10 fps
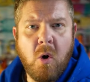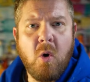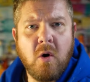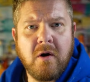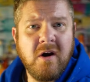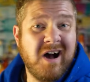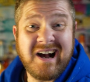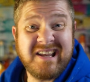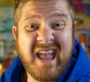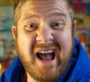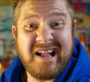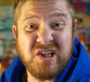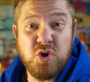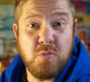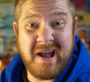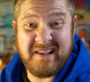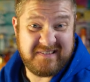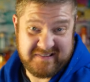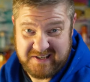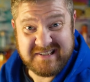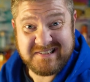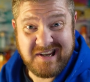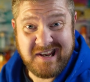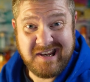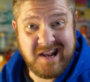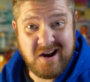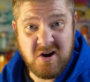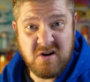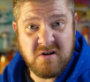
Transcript: or a Calumet 16 year,